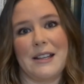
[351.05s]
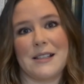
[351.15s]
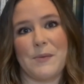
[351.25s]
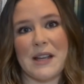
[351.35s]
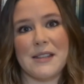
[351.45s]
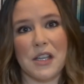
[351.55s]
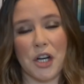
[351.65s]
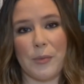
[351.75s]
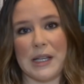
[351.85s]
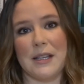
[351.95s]
expressing
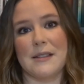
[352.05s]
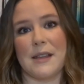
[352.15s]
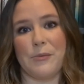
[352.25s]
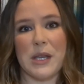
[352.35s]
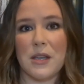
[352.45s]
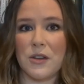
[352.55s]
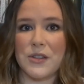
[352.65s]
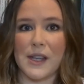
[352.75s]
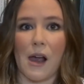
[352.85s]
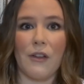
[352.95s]
your opinions and being
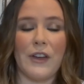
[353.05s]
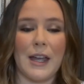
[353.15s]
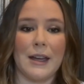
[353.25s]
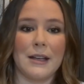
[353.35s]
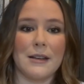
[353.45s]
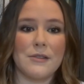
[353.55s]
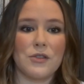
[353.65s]
yourself and